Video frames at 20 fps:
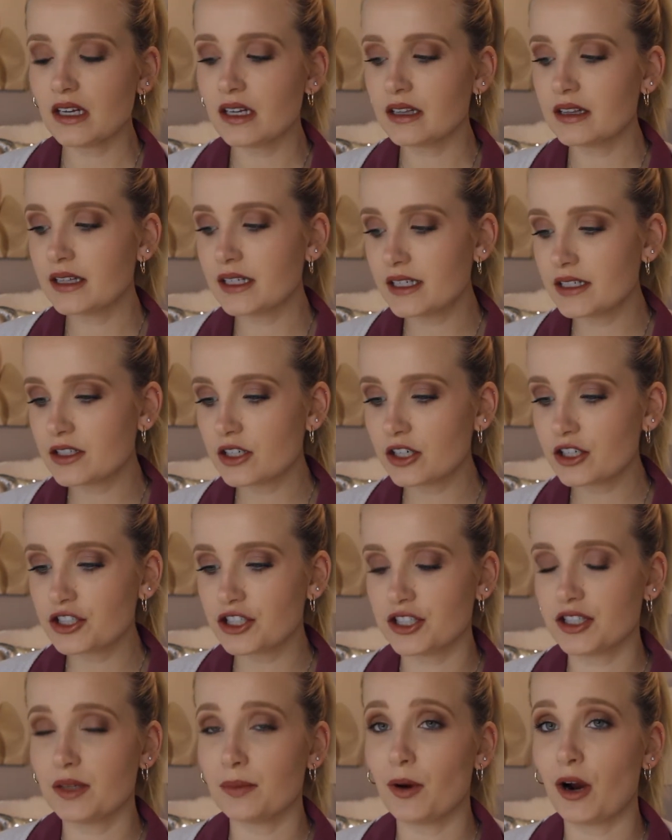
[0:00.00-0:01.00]
these are
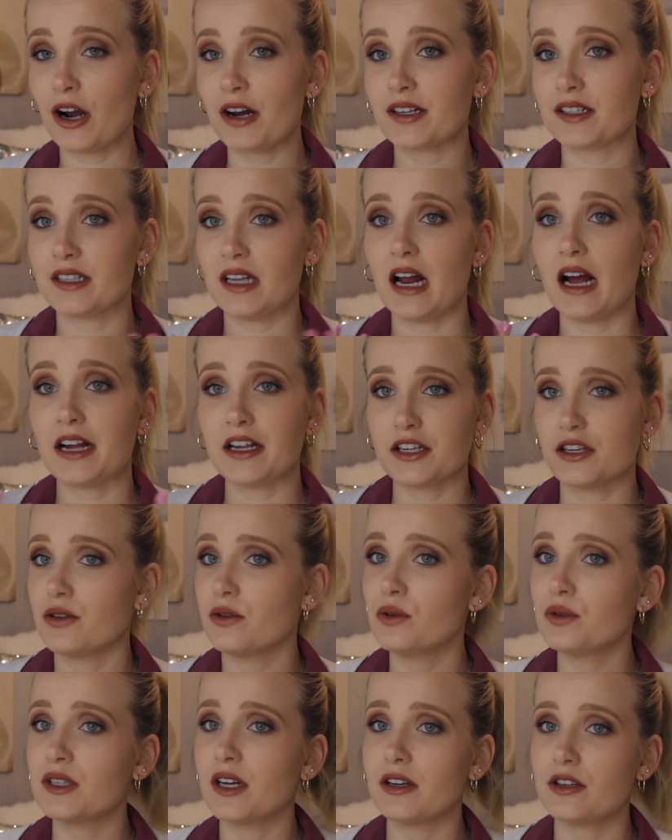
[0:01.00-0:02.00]
just the products that I
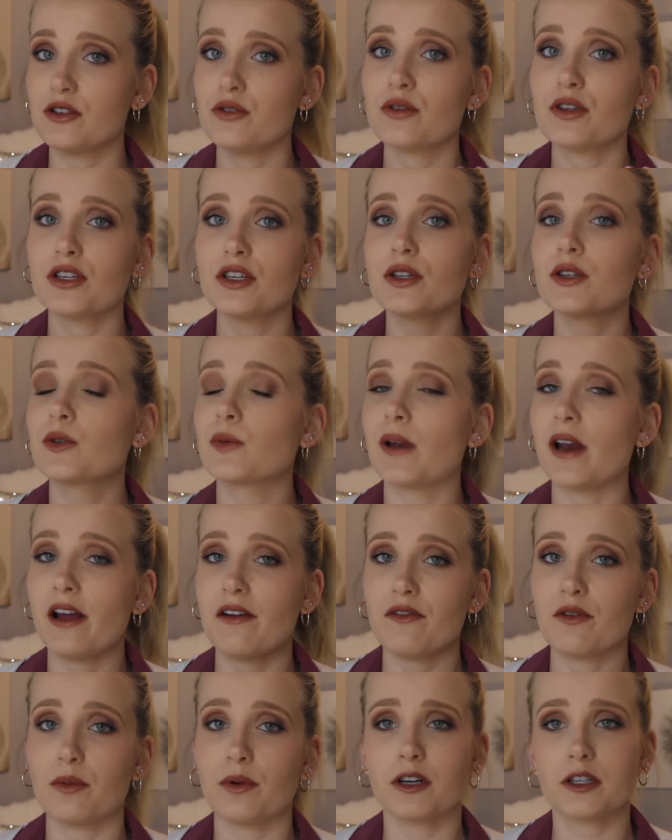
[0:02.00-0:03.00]
use. Now you can use
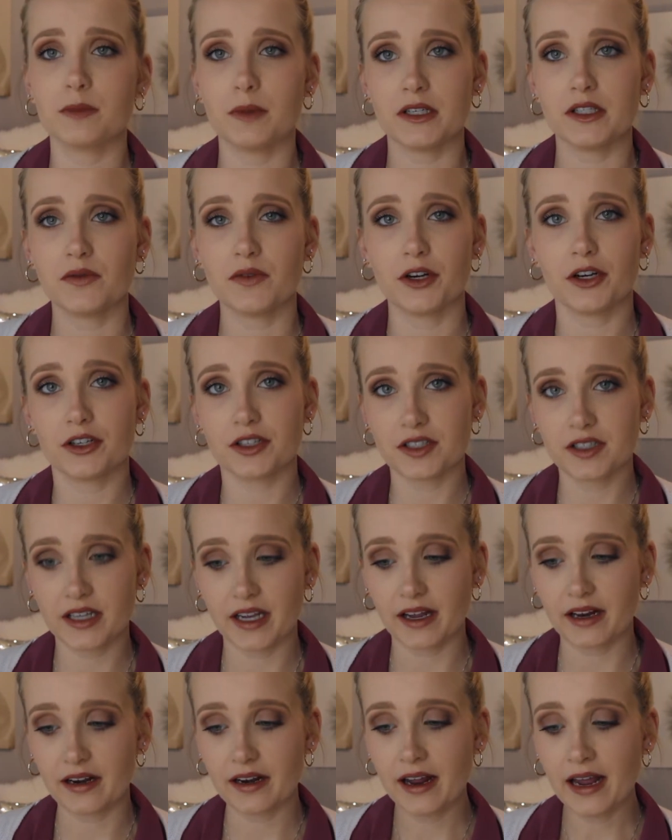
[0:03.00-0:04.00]
whatever works best for your
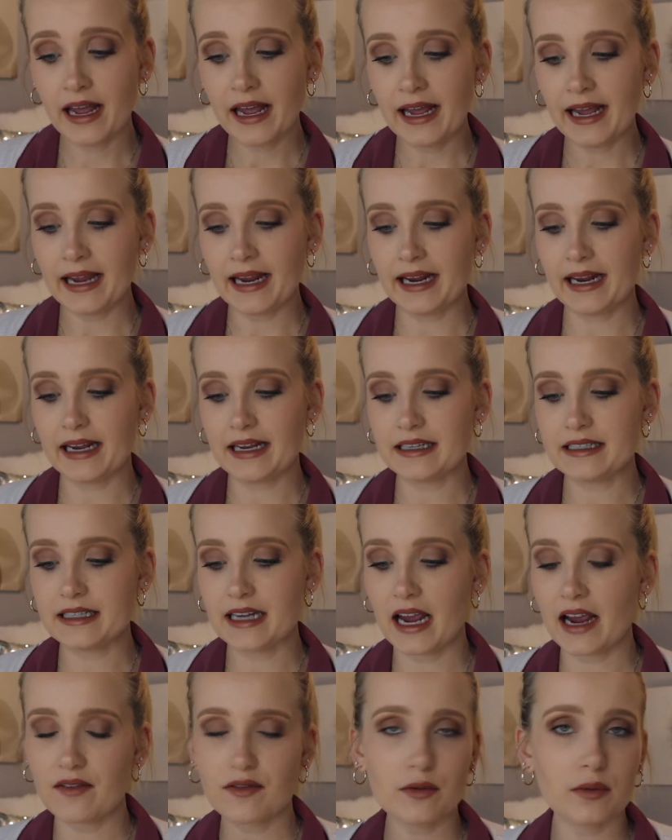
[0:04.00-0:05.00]
skin,
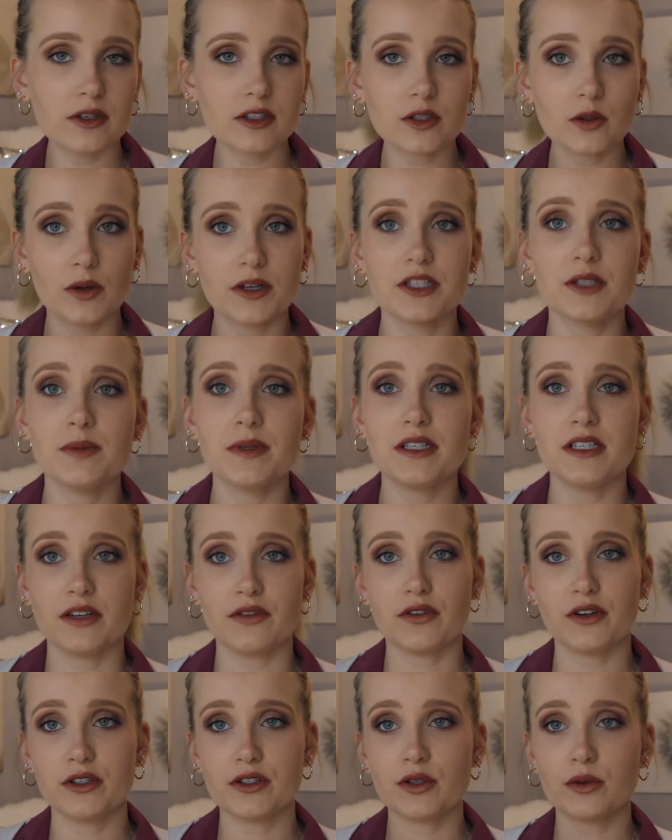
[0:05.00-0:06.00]
and everyone's going to be
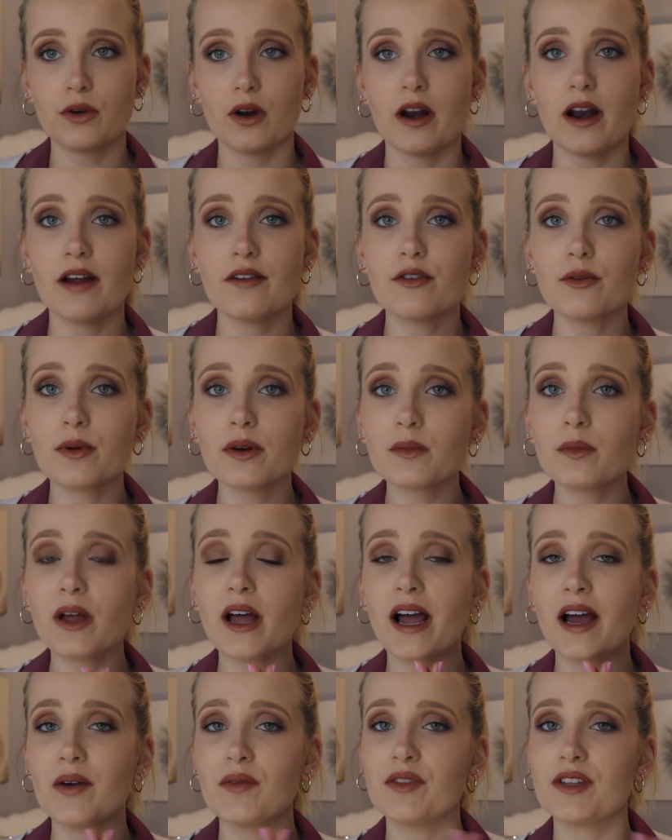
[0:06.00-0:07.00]
different, so not everyone will
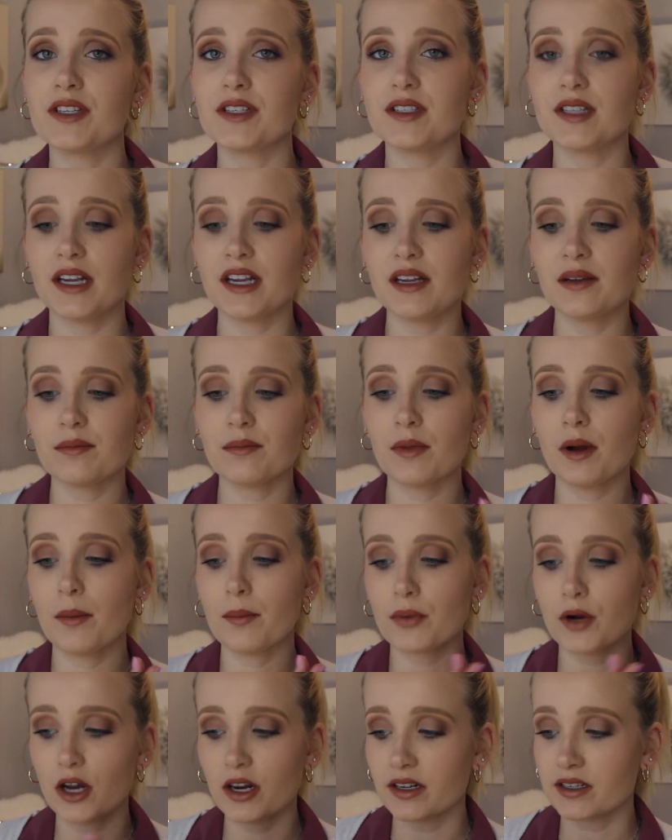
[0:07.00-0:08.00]
have the same
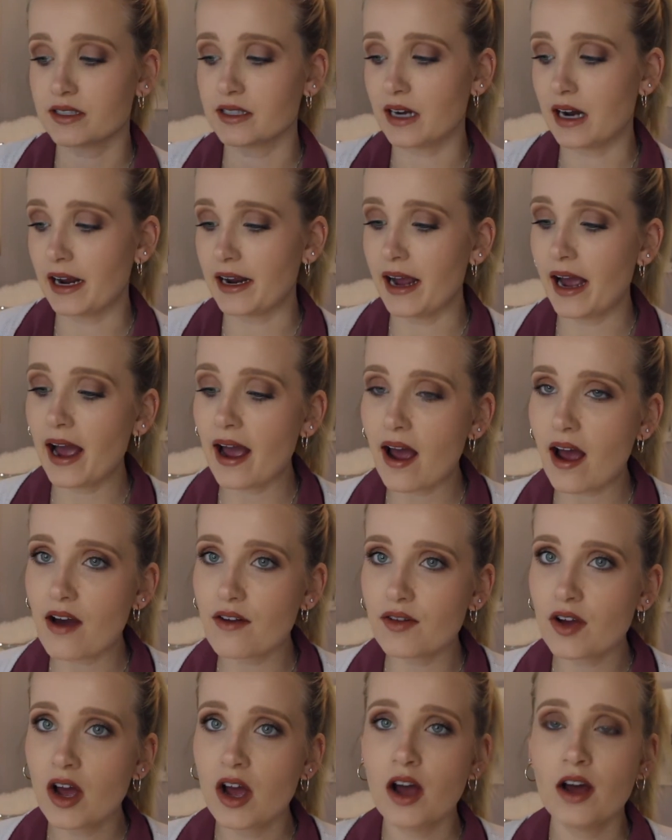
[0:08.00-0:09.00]
products that I
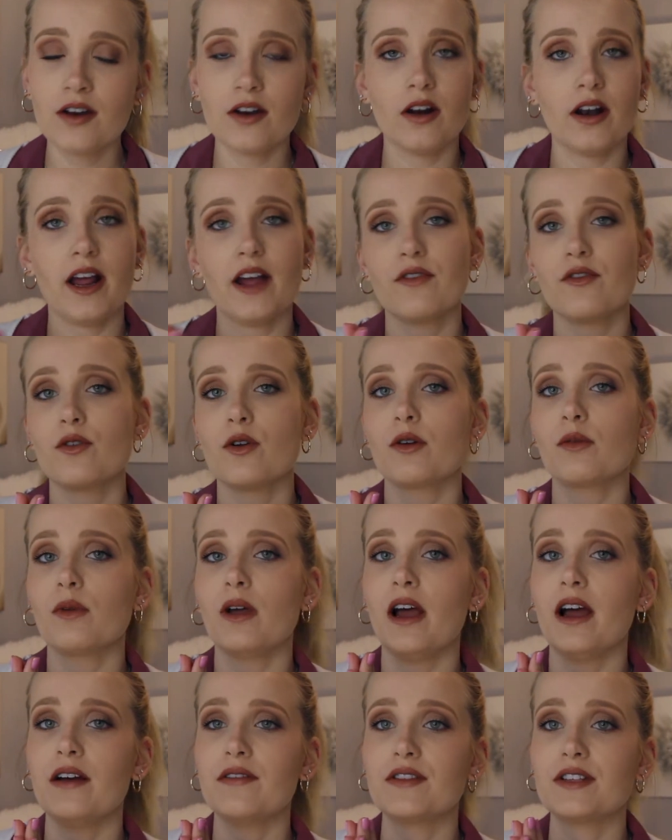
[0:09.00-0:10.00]
have, not everyone will
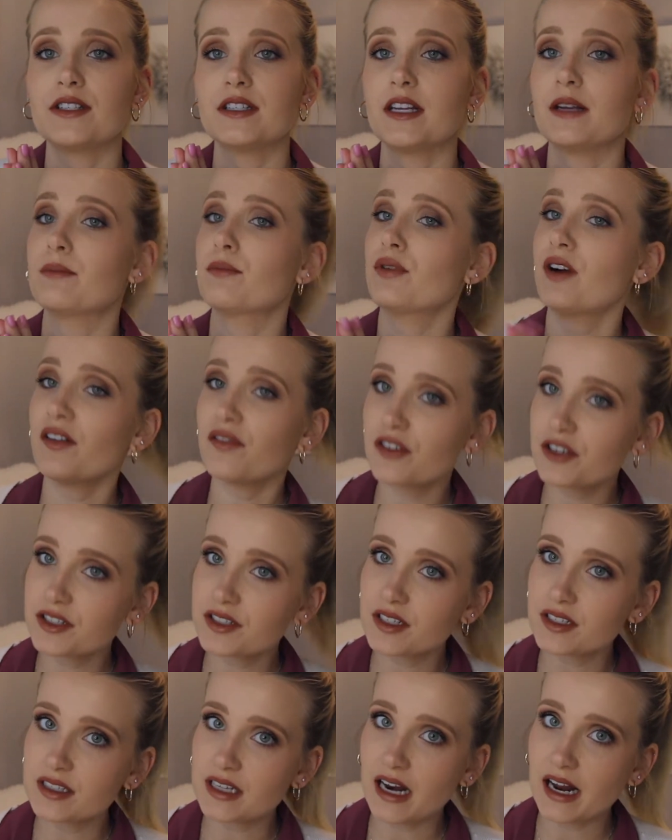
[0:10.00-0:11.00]
have the same
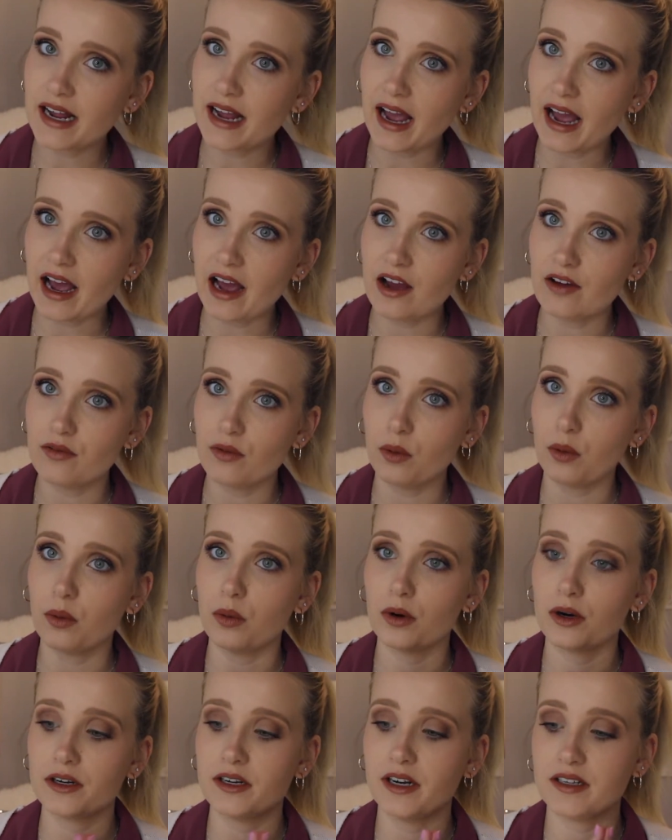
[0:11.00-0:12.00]
preferences that I have,
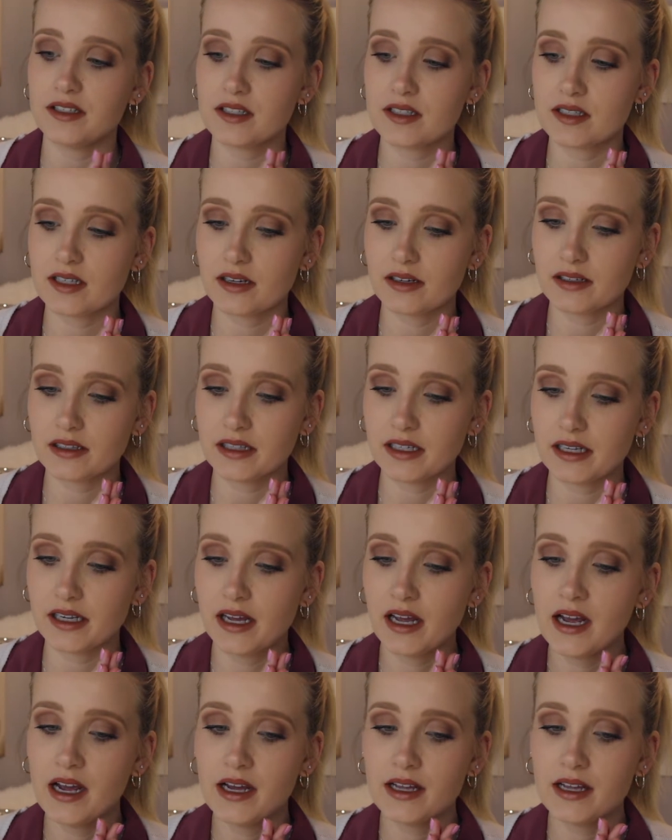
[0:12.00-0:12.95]
or necessarily